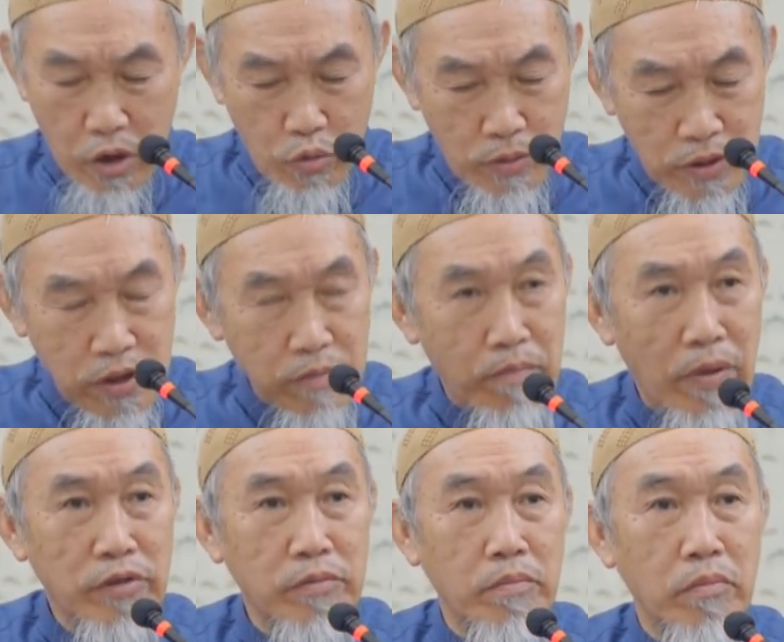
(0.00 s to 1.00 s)
everybody
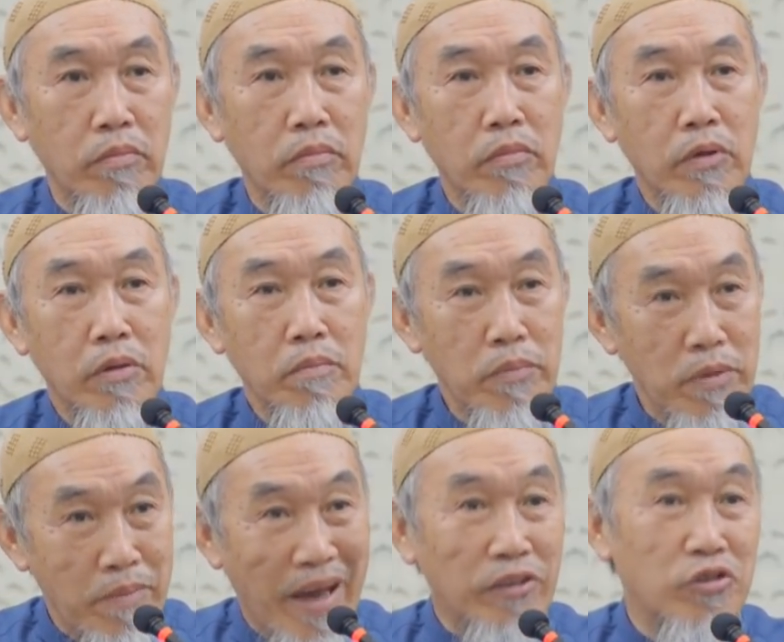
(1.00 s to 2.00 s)
must
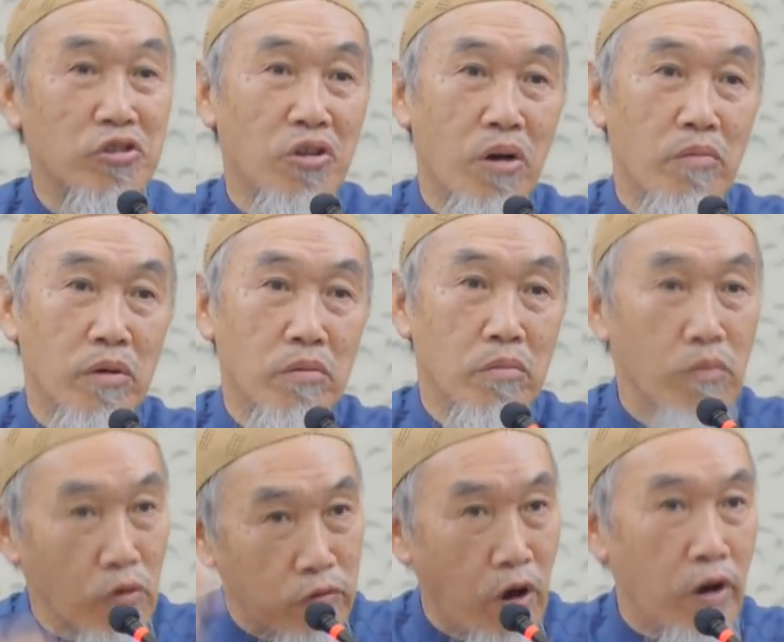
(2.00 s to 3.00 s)
be back to normal.
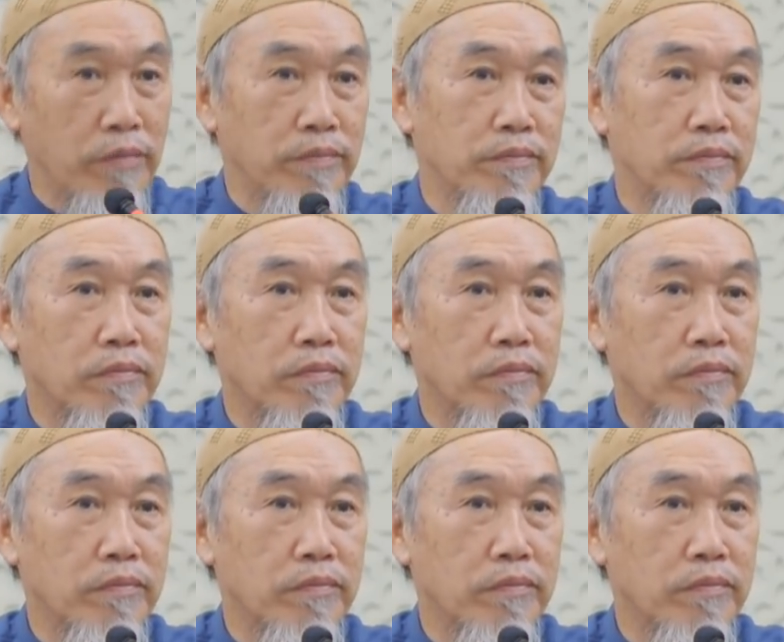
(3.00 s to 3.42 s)
Move on.